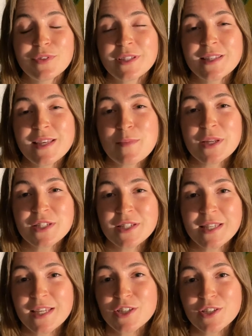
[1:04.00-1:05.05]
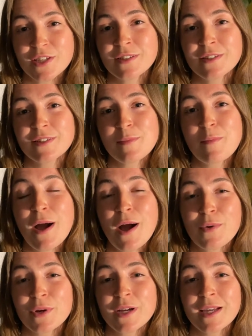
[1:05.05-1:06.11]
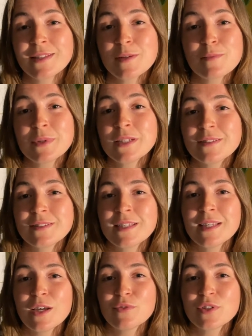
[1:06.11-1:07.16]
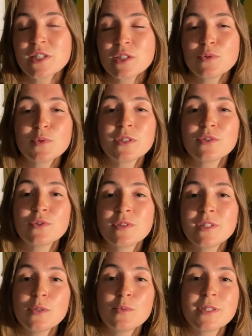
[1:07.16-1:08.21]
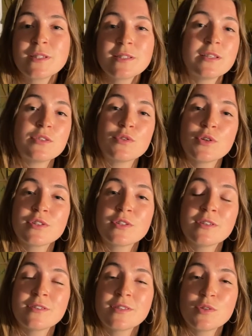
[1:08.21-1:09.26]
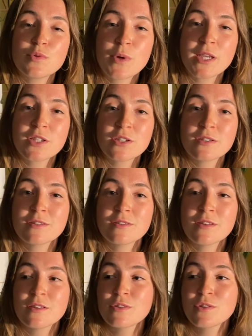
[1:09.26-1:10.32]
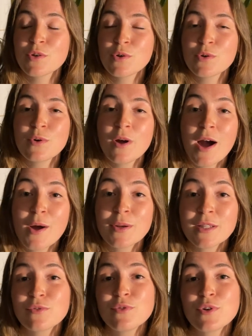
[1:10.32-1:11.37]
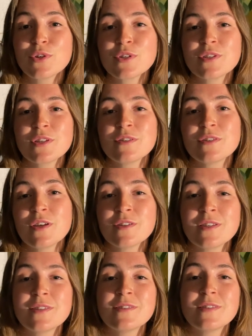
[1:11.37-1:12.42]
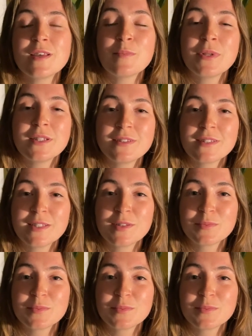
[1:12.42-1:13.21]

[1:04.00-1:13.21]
in the imagination, the power and the ability of children to deal with certain situations. So Howling focuses on this ability.